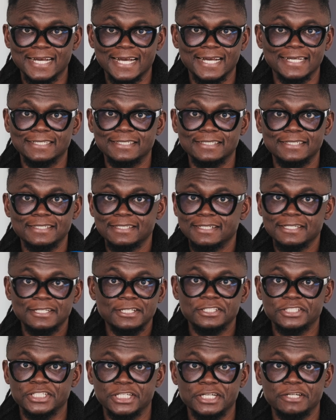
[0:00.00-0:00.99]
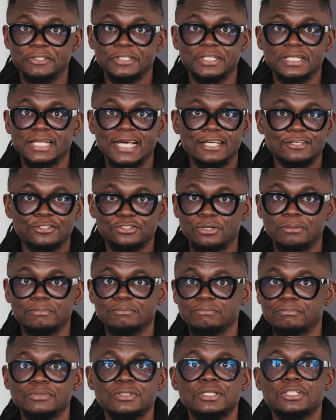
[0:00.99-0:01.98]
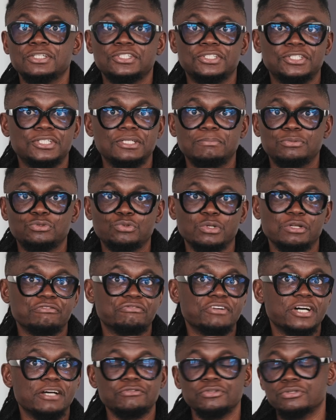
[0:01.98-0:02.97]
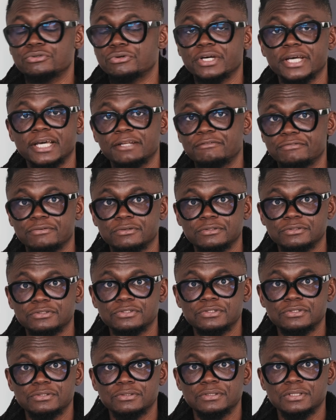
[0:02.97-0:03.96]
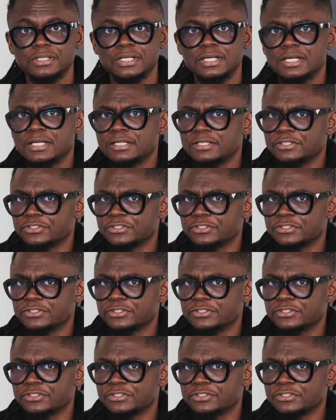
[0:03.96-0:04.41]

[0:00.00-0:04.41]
and generic like some cheap €25 headphones. The